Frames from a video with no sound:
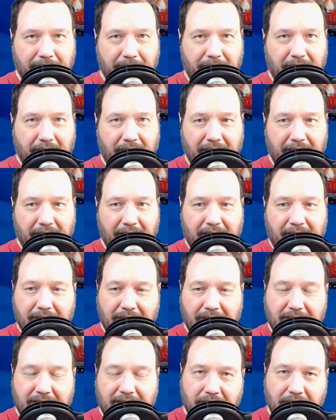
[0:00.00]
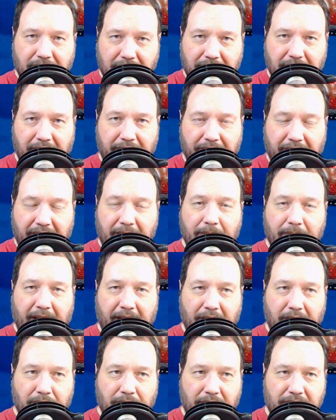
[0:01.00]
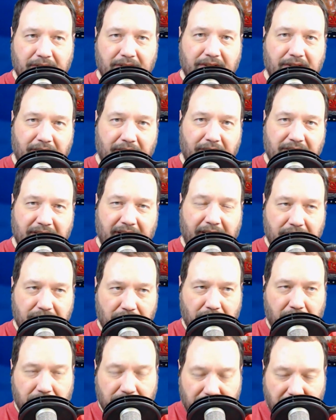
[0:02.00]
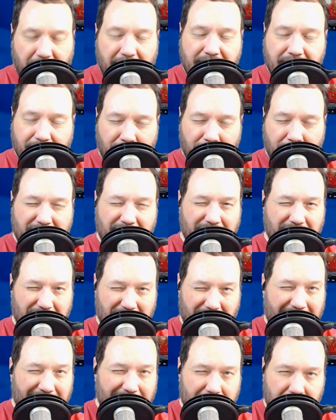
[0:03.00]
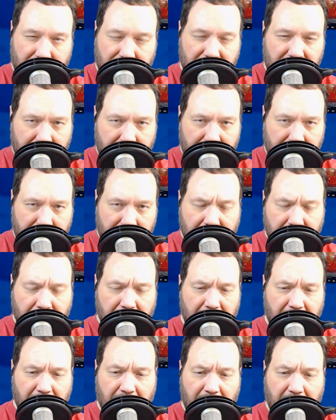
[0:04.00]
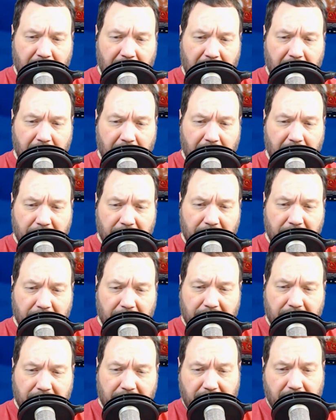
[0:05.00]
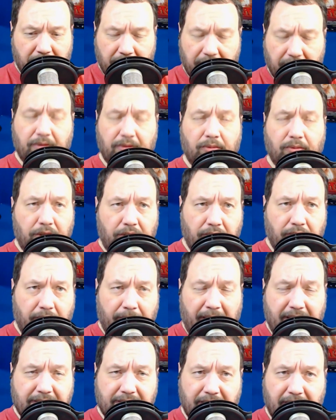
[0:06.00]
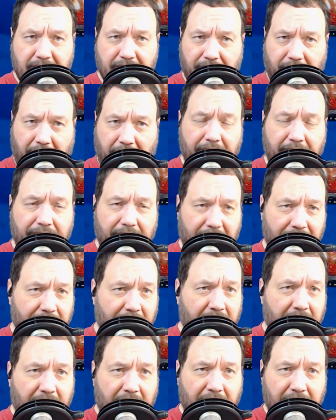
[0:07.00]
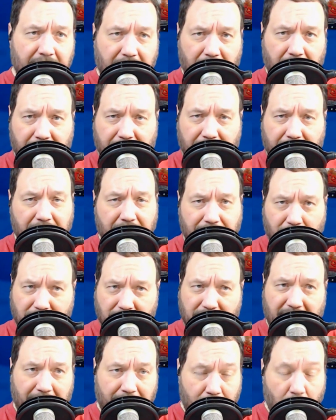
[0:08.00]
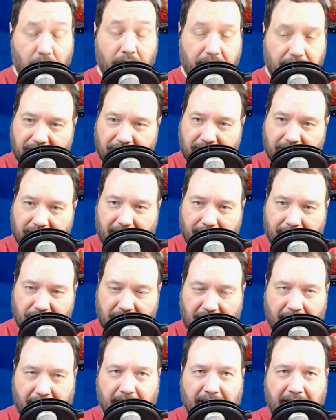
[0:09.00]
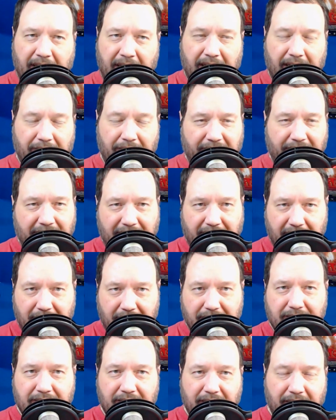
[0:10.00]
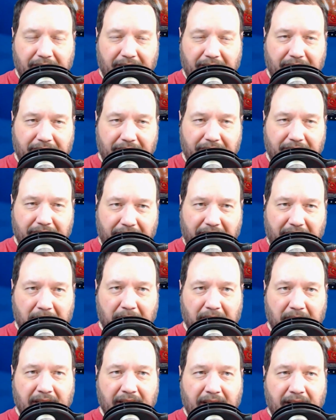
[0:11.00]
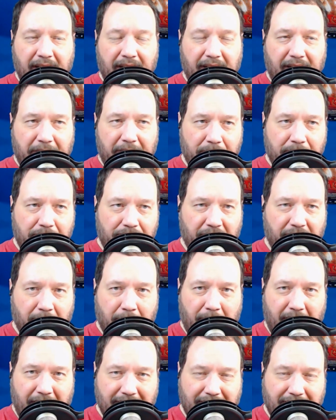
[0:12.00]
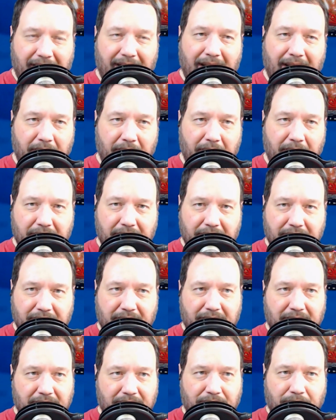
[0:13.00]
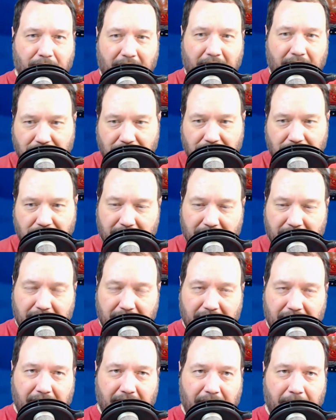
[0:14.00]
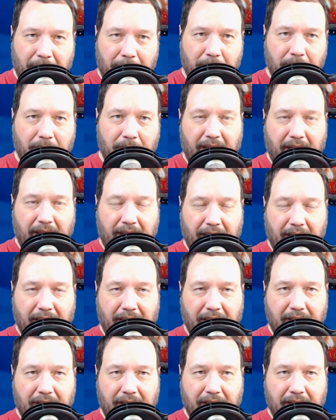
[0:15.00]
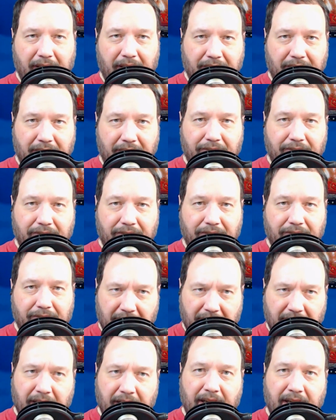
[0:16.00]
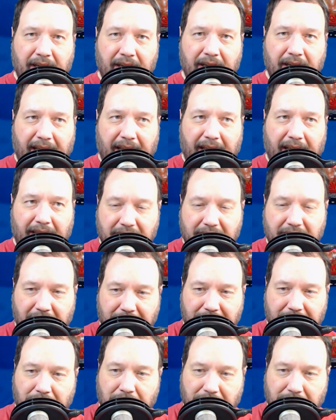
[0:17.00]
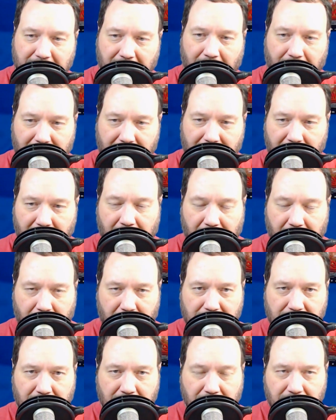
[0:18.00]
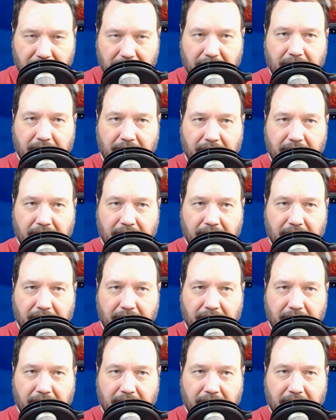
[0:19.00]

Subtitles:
Achilles heel of anybody who wants to start a side hustle. There's lots of reasons not to do something, particularly when you're in my stage of life. I've got more than full-time job. I've got kids. I've got a family. My time is precious, and fleeting, and that's the excuse I always used.